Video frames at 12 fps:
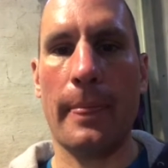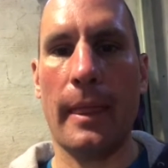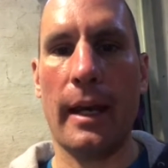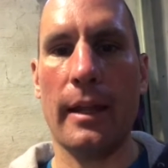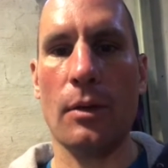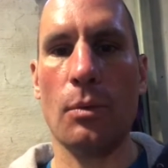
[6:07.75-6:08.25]

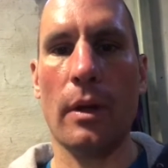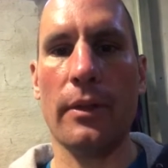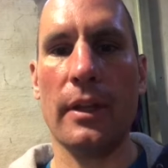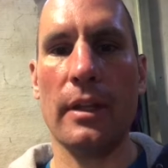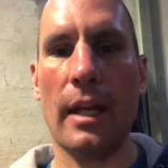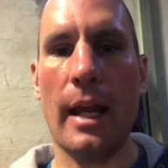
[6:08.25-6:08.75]
I think one
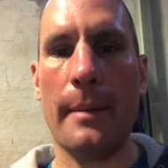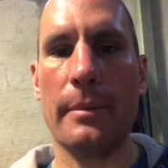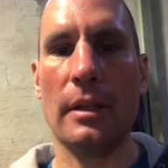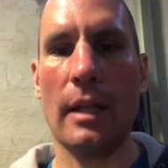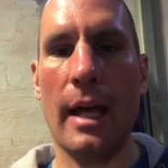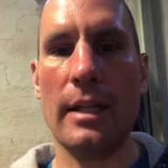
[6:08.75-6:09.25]
thing that
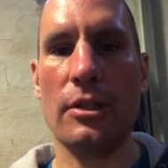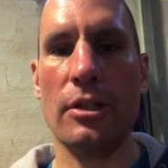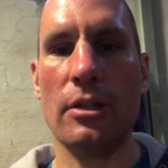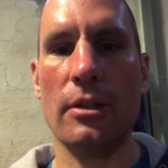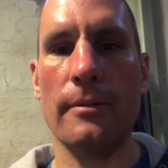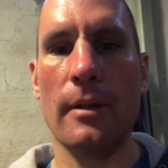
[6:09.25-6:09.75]
happened last
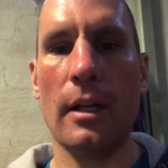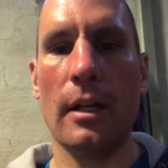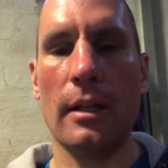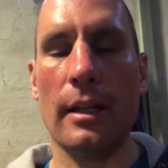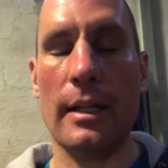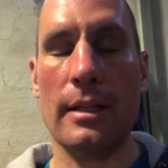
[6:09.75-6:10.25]

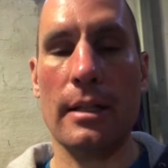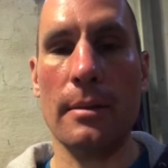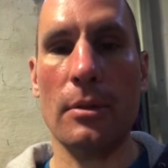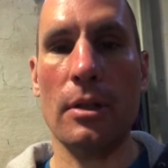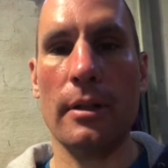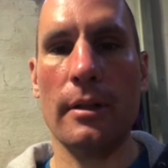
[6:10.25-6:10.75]

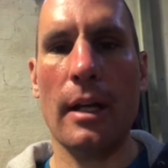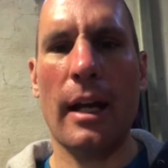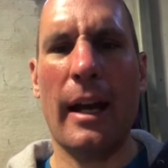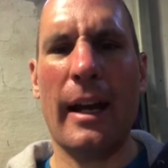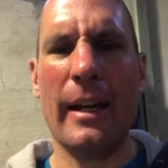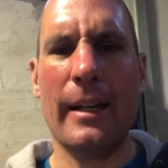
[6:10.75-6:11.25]
summer,
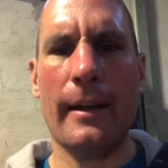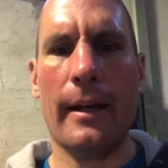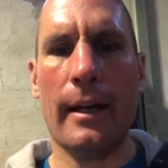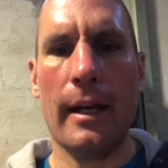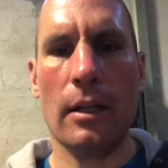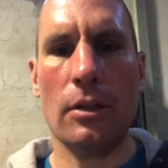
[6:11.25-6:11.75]
I
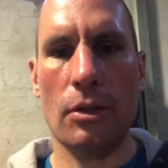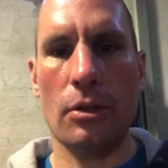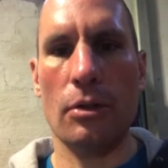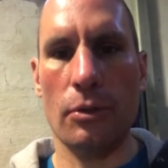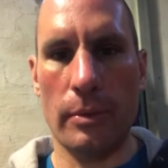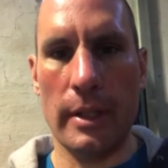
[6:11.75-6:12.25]
had
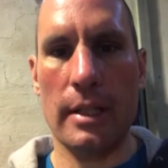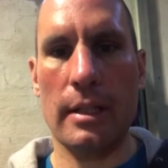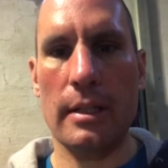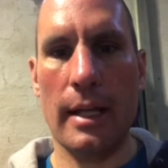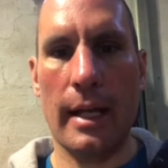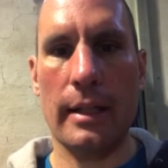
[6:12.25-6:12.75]
good
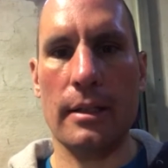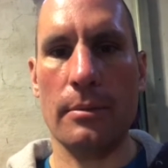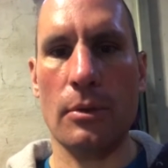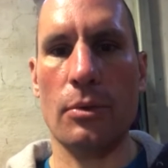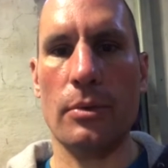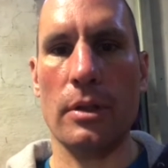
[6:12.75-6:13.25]
races, I had some
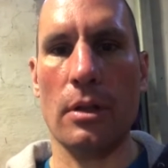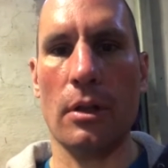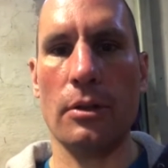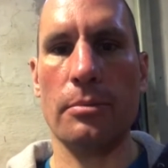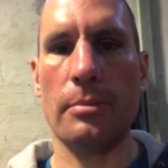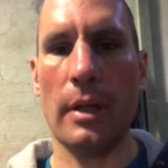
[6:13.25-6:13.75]
good
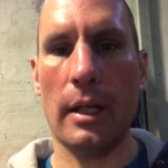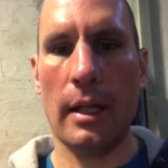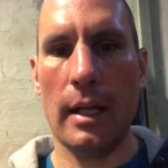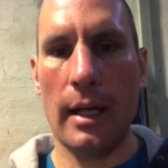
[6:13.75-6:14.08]
results, but